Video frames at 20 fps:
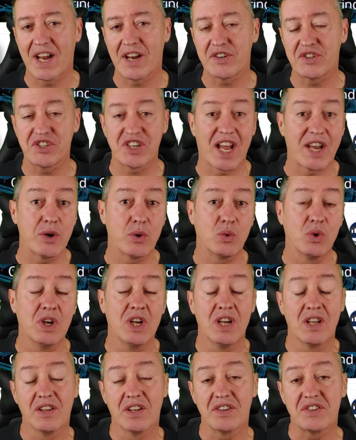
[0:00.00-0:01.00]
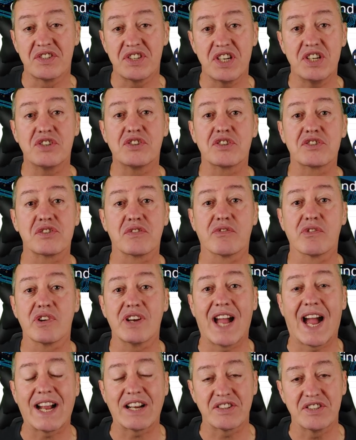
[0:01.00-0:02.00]
channel that teachers have
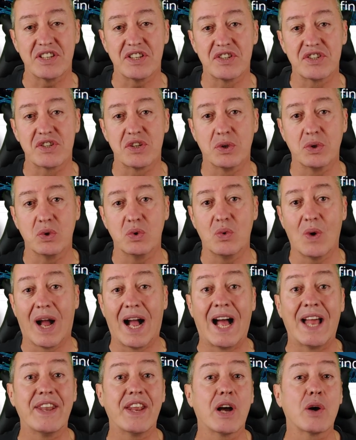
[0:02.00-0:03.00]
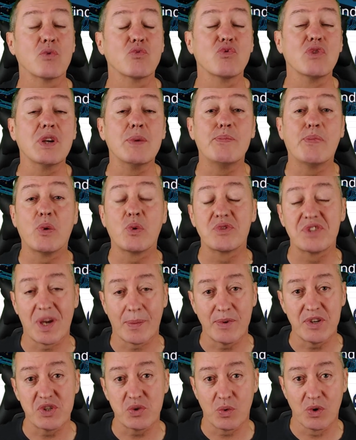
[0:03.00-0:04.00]
reacted to. And that really builds
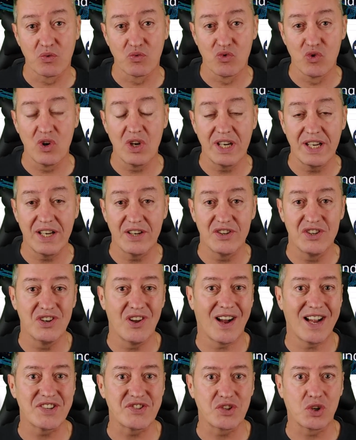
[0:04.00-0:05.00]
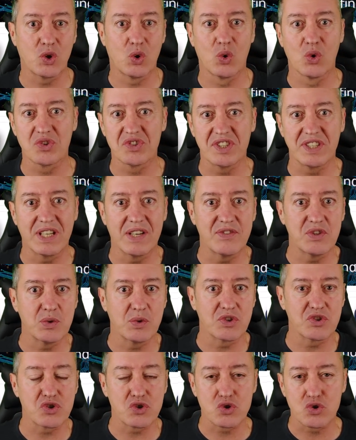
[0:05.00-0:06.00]
up into a really nice course and gives you
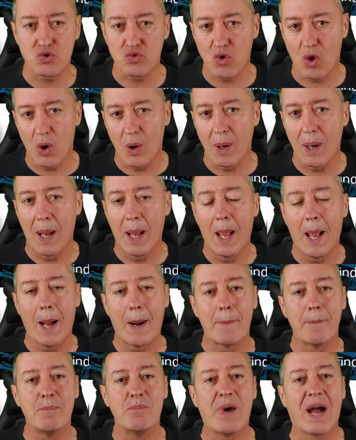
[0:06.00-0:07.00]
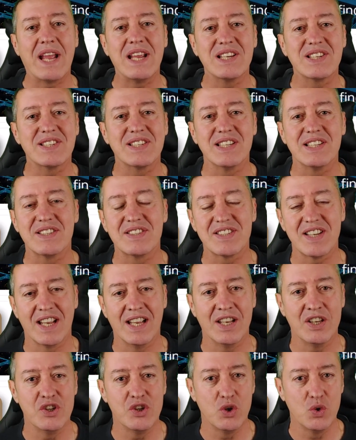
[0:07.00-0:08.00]
a strong basis
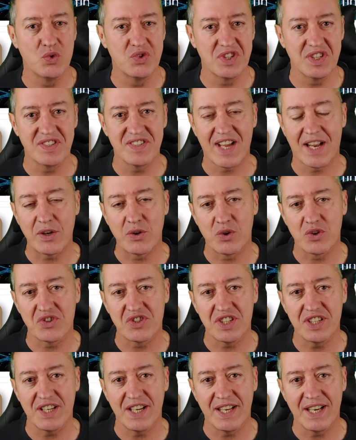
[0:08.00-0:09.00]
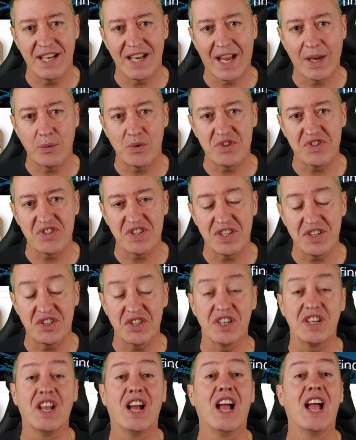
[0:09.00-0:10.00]
in using technology in language
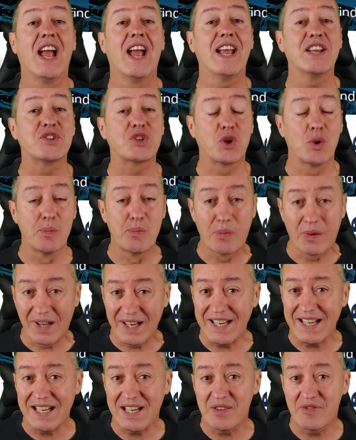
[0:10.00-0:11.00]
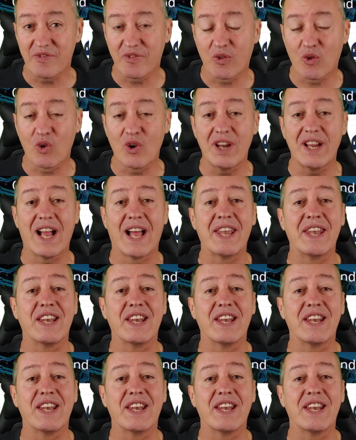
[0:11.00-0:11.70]
teaching. It's completely free, and